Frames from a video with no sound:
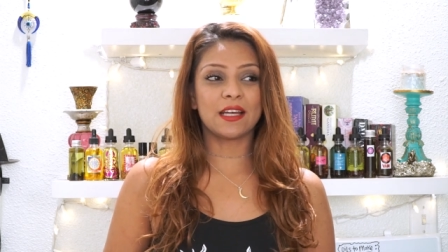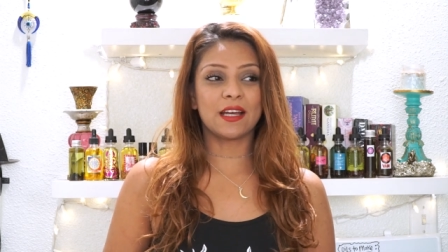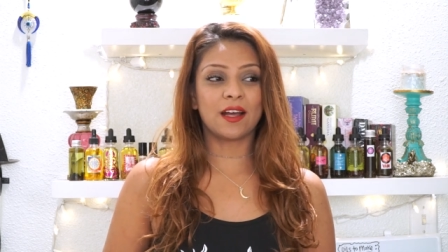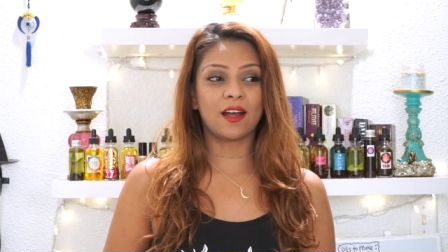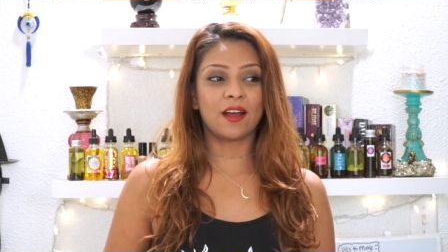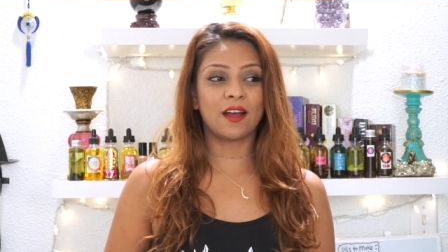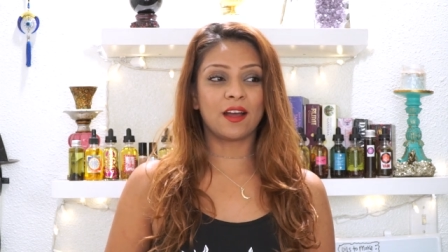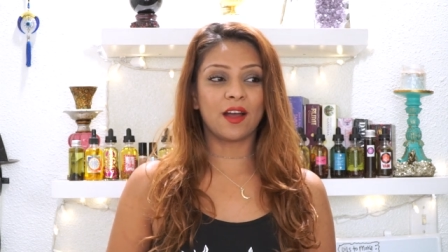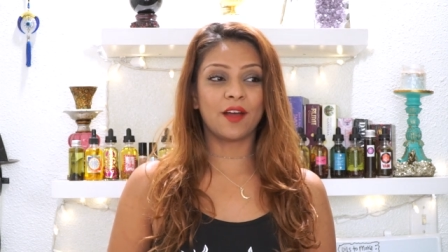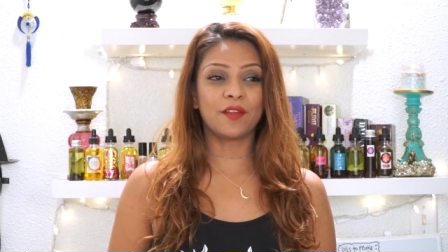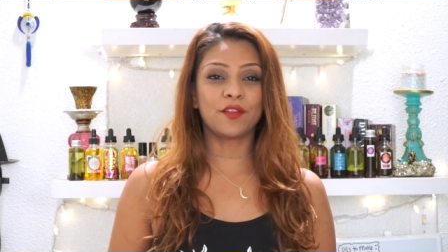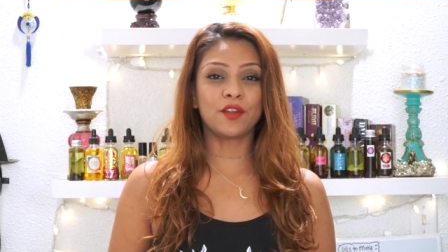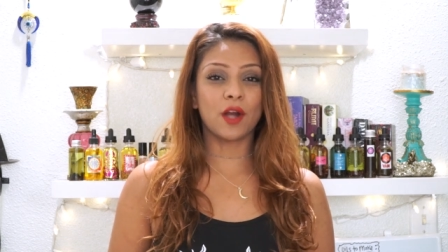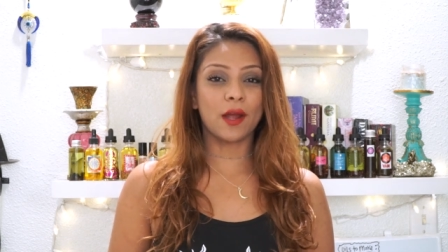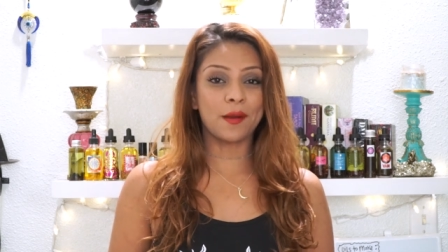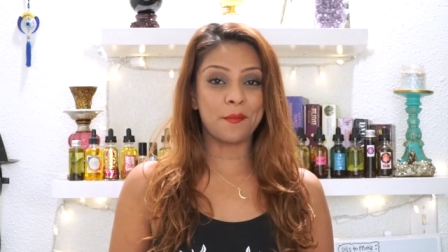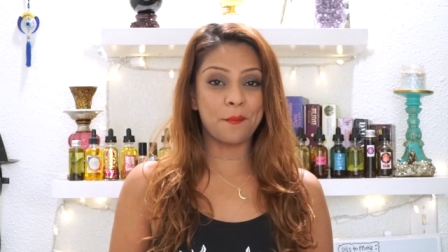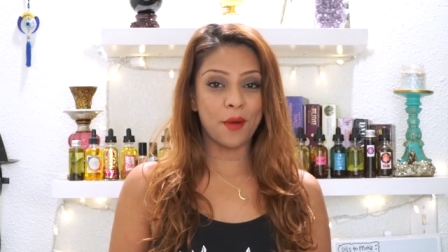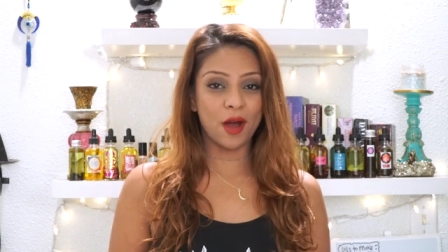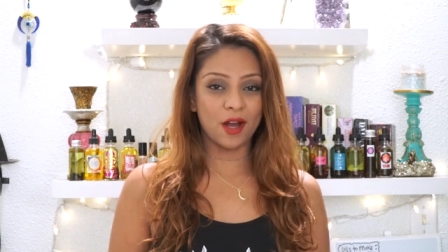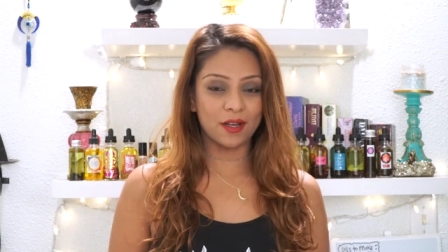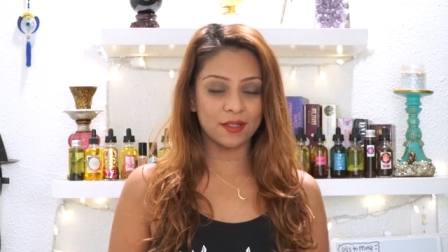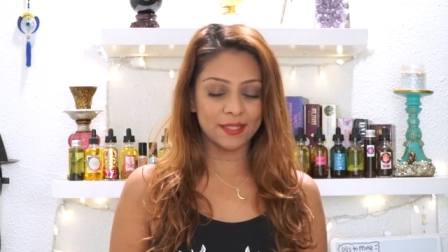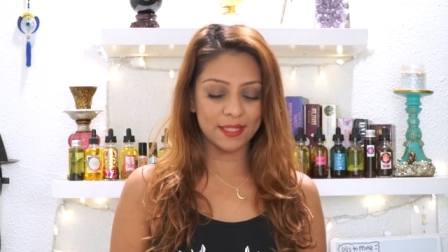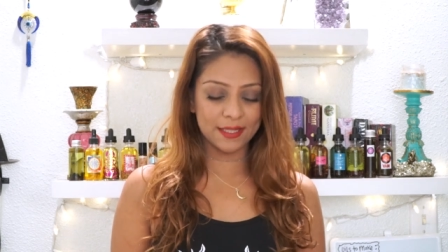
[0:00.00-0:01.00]
other
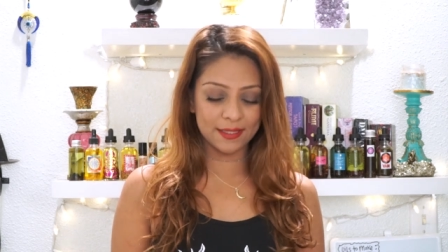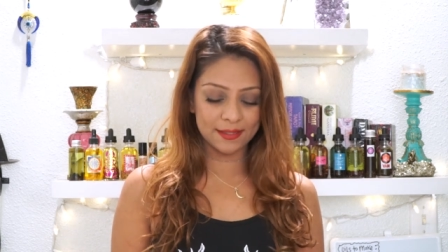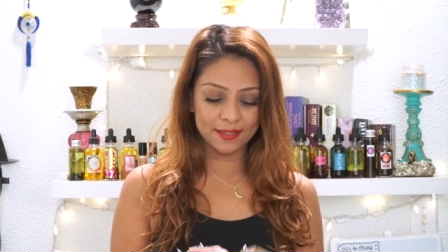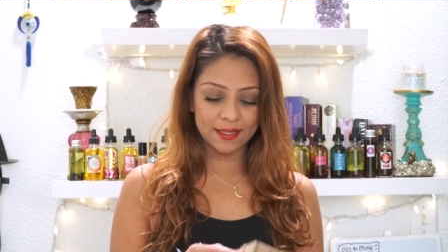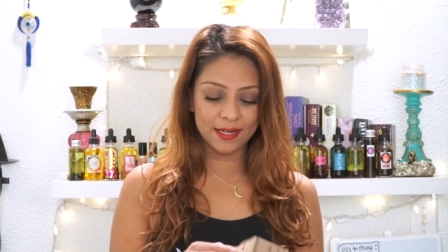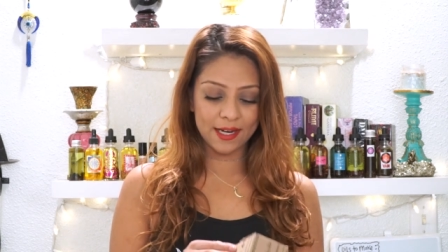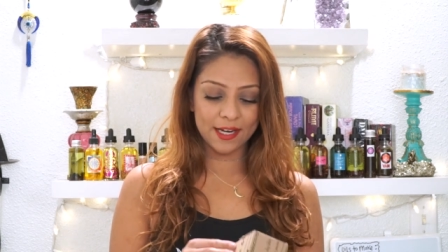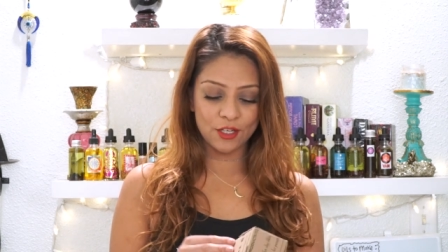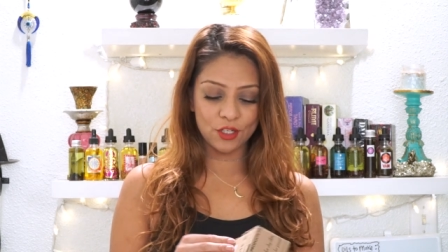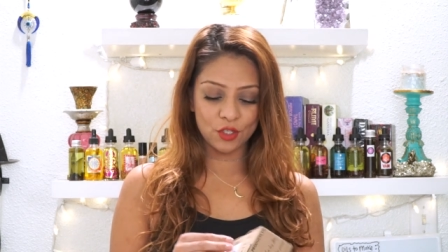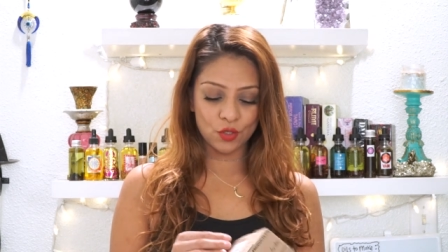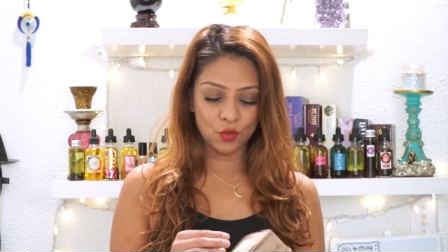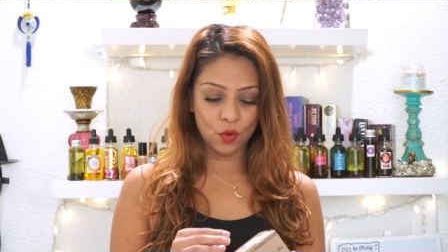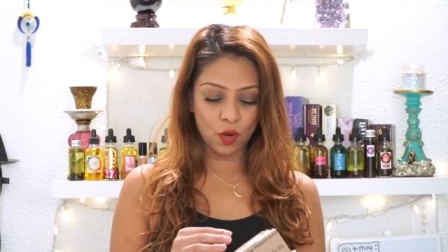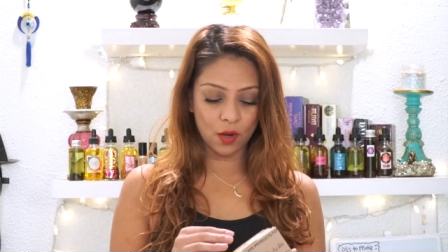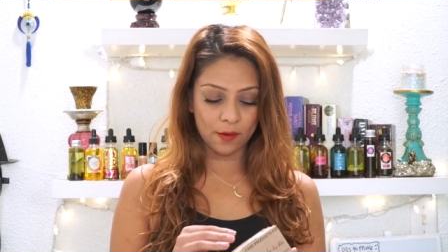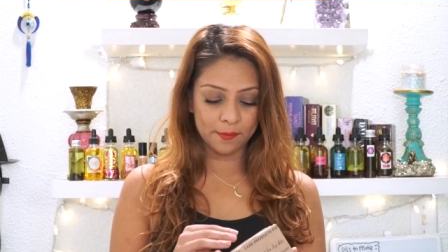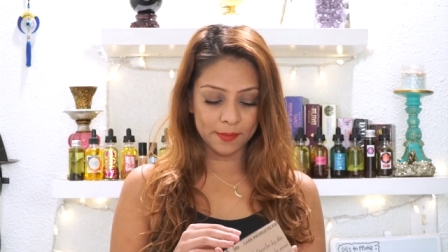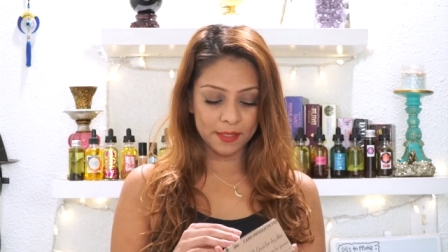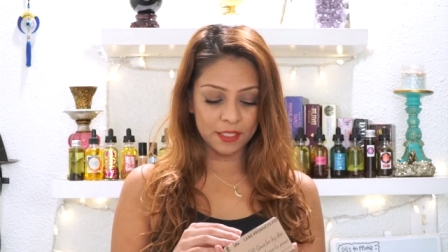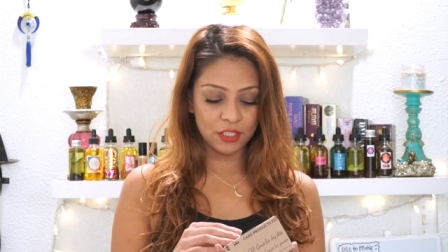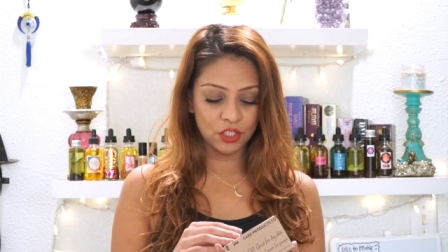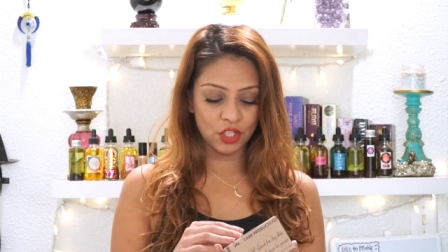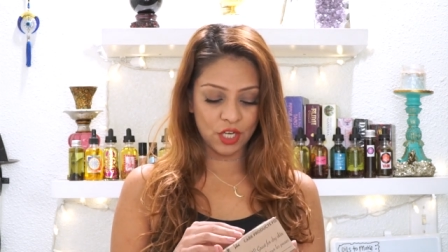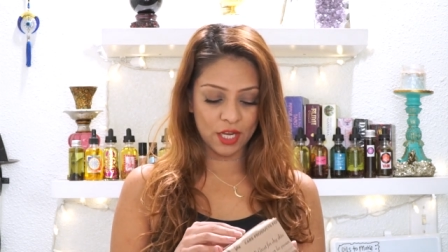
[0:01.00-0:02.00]
unboxings that I do on
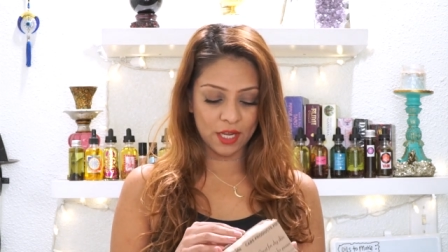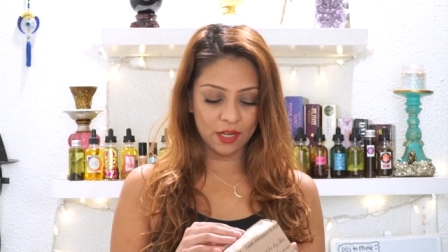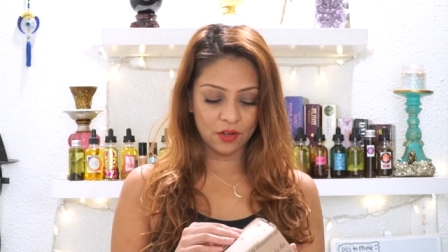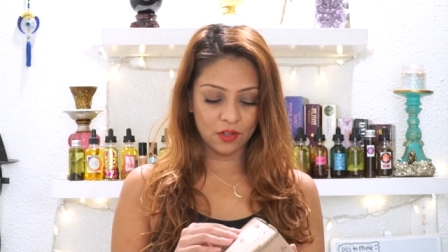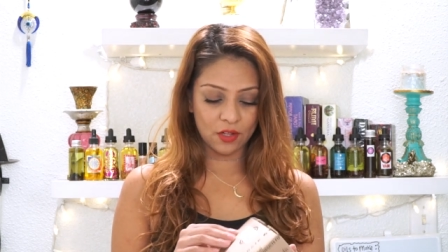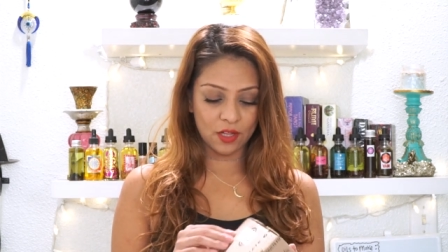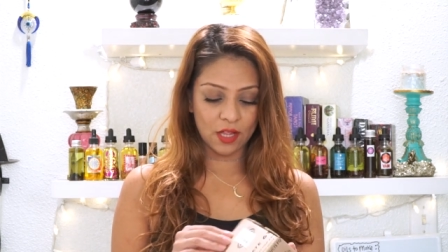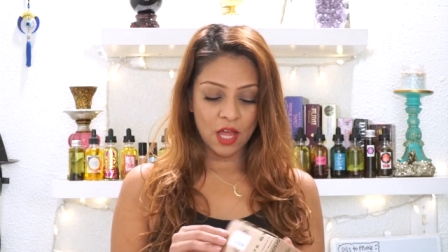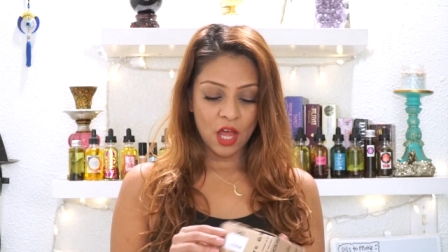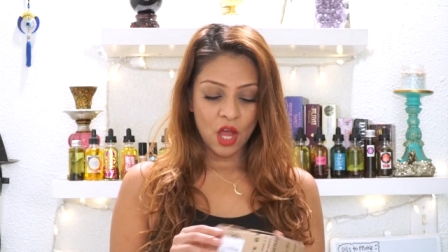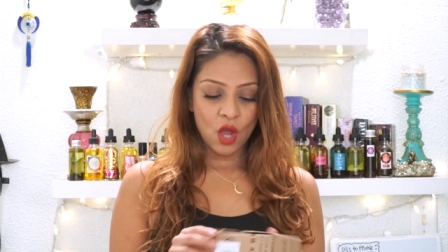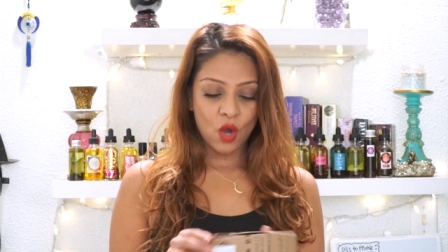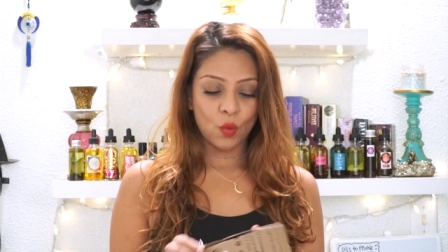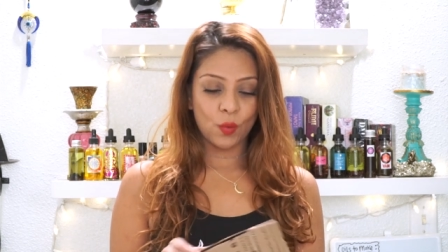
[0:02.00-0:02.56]
my channel,